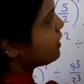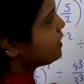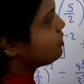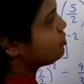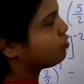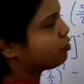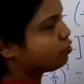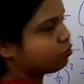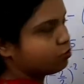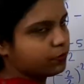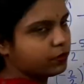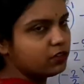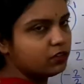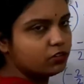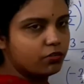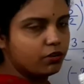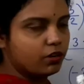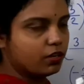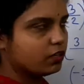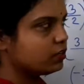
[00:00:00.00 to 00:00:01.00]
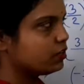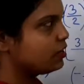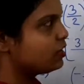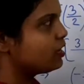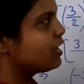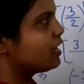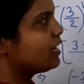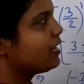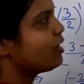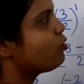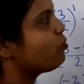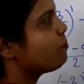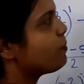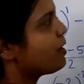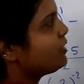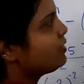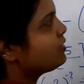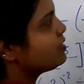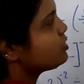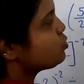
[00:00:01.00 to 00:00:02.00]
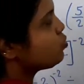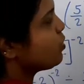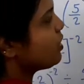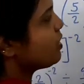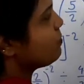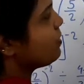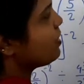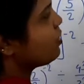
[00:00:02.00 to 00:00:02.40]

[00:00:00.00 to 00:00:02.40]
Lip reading: 3 to the power 3. Now minus 1 by